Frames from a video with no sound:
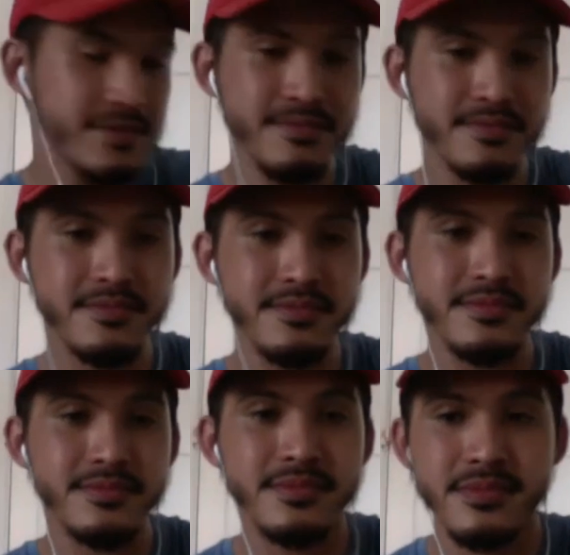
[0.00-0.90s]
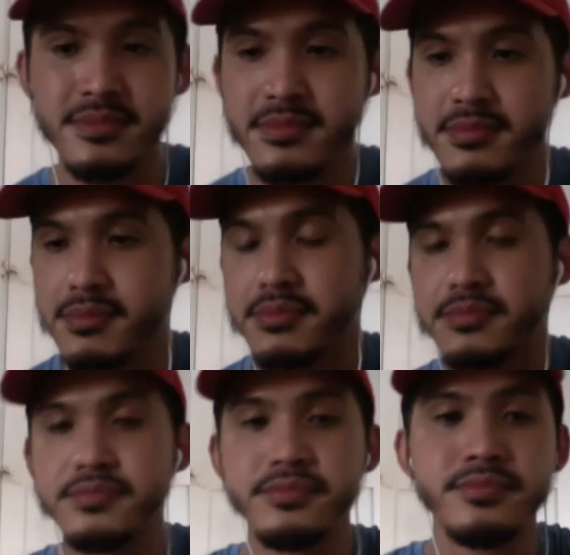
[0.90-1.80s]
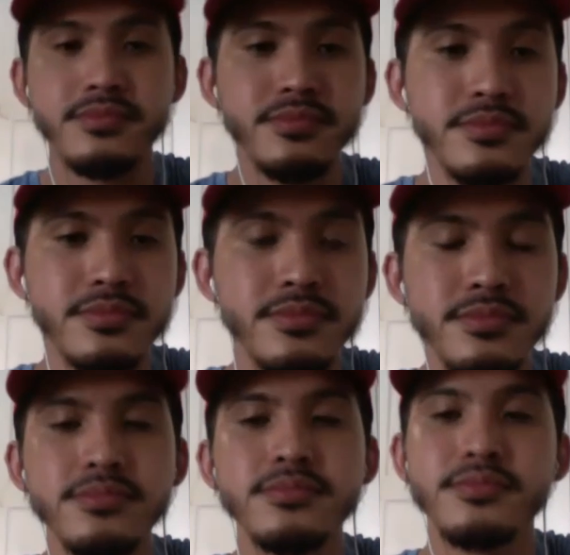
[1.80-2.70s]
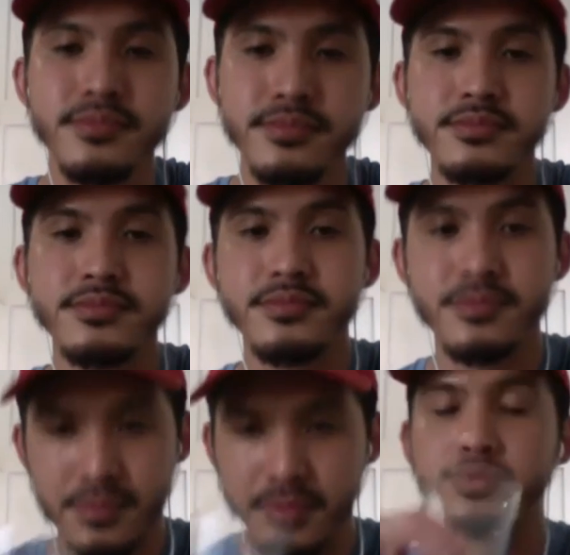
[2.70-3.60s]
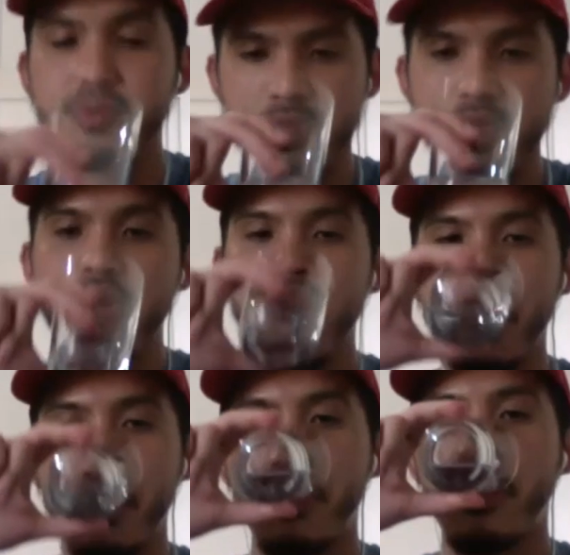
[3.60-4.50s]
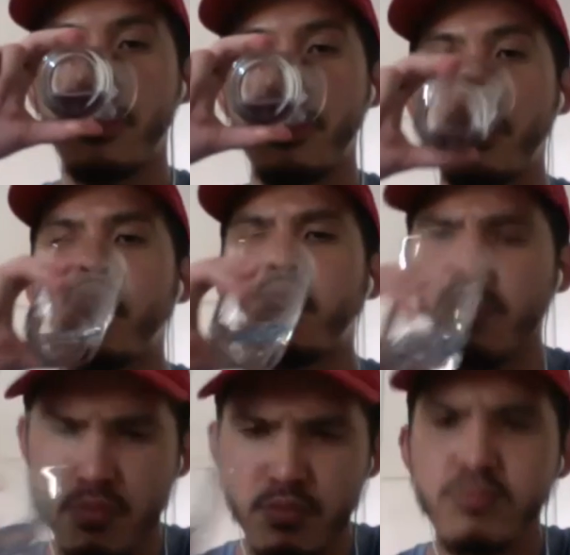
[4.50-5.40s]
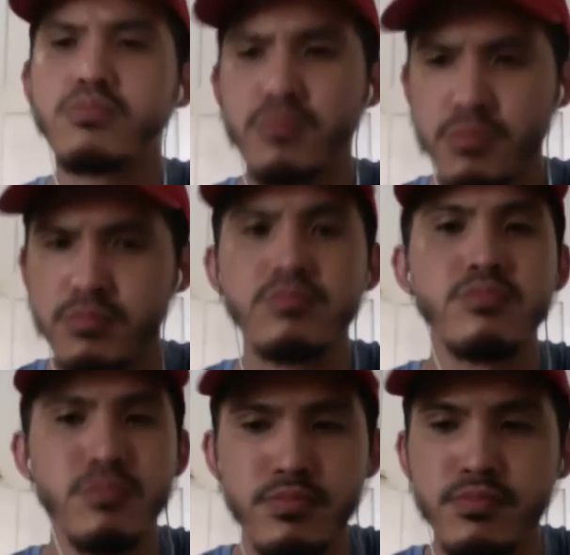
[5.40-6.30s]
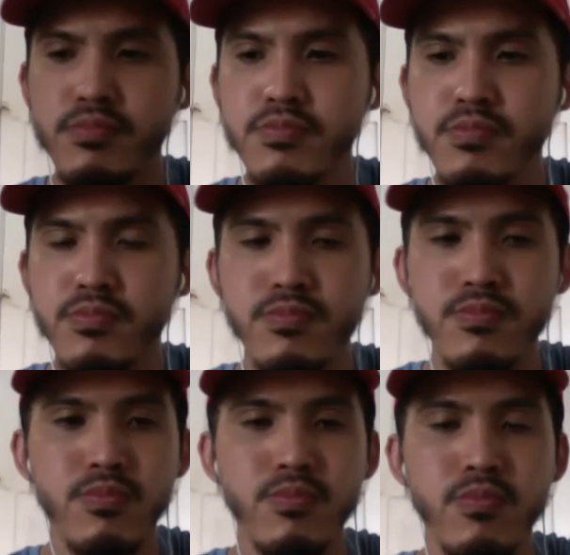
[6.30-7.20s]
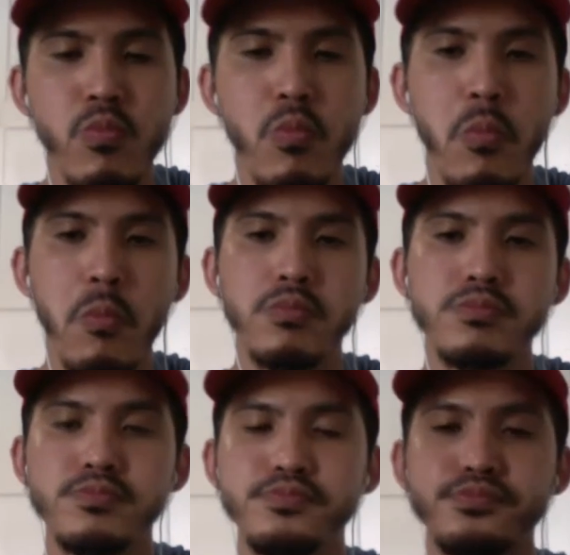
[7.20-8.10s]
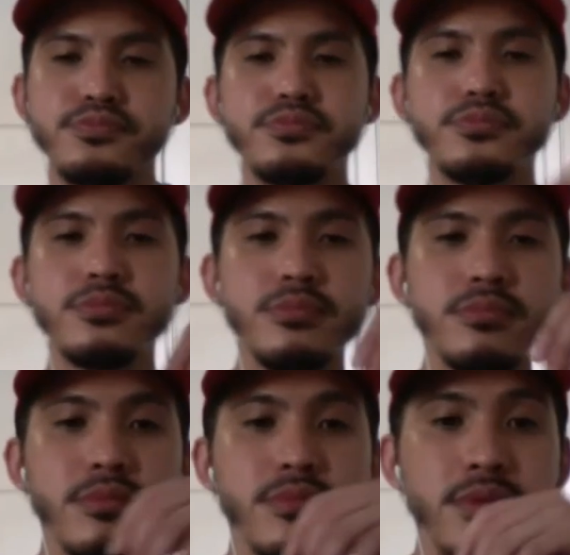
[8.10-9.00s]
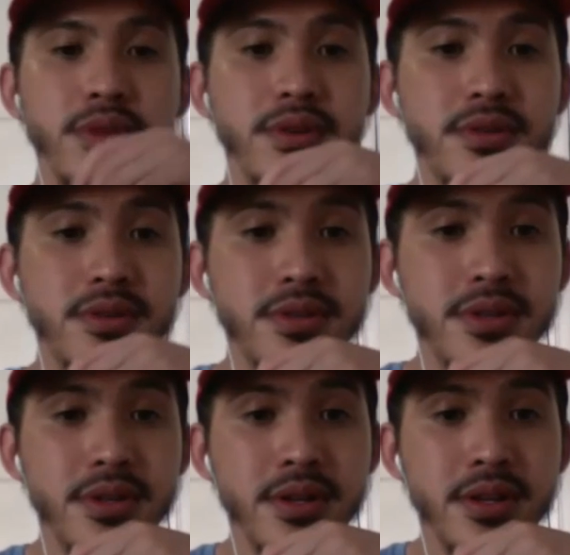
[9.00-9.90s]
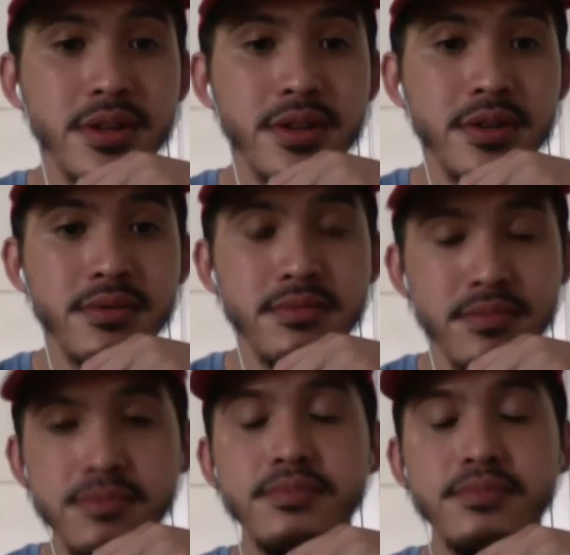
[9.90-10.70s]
that aren't necessarily using their platform on issues like this. But I don't actually know enough about what's been going on, because